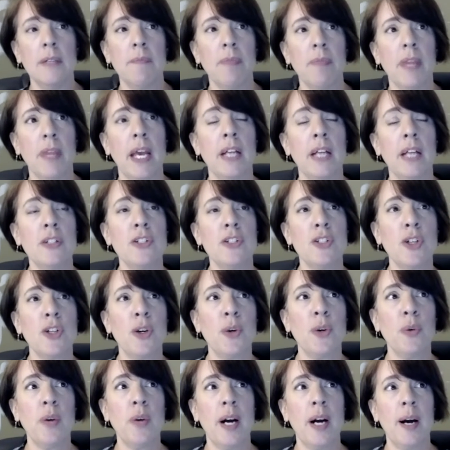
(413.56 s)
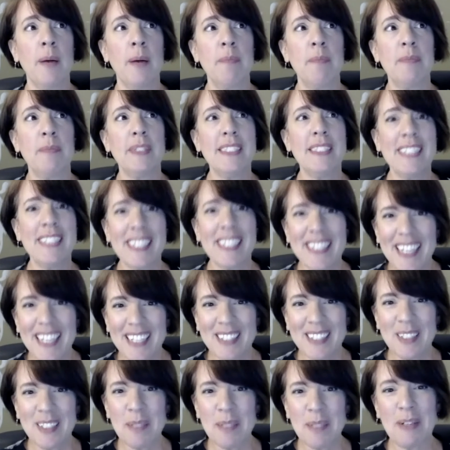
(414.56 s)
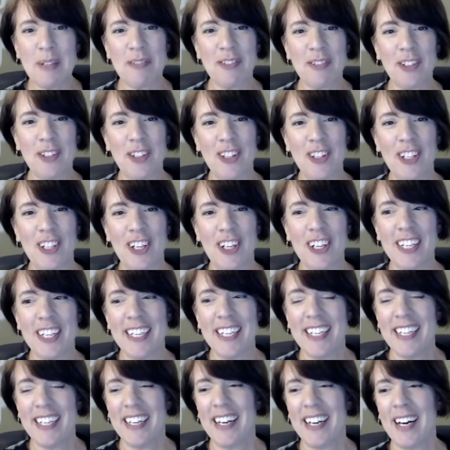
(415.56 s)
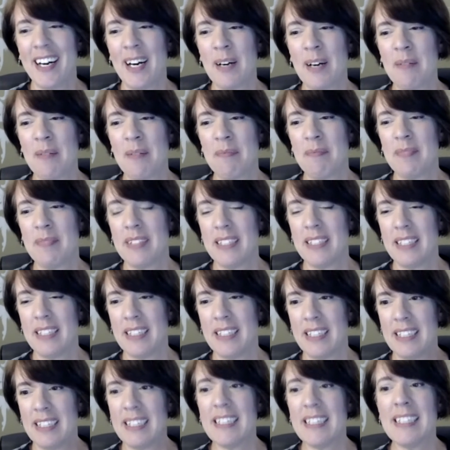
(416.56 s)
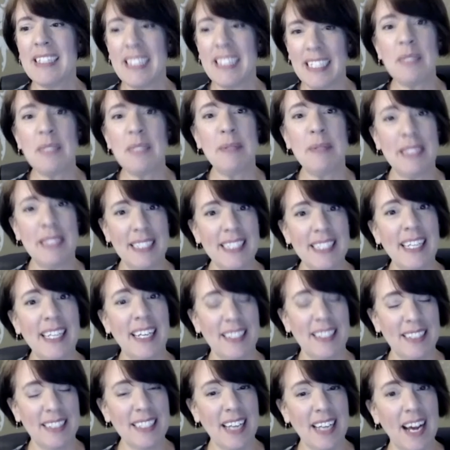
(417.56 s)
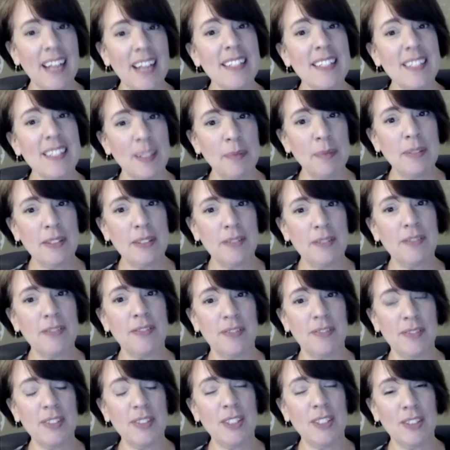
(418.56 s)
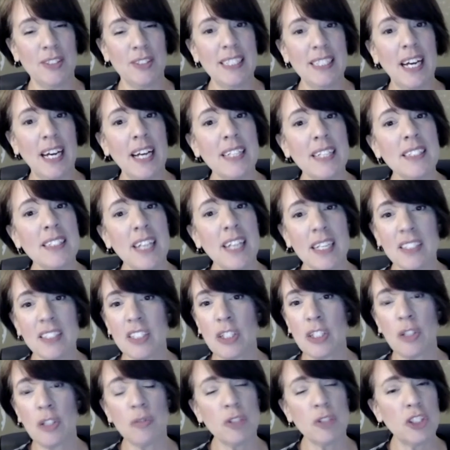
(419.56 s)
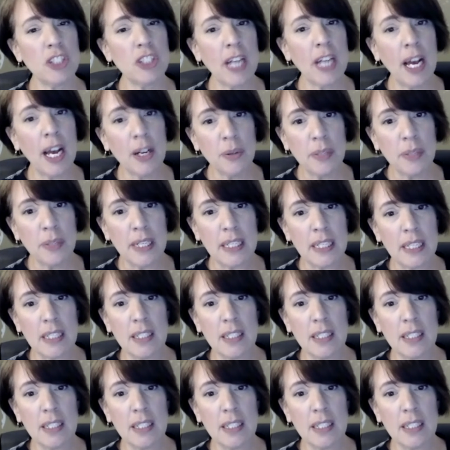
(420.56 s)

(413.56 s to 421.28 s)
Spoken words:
And so to take that a little bit further, leads me to the concept of diagnostic overshadowing.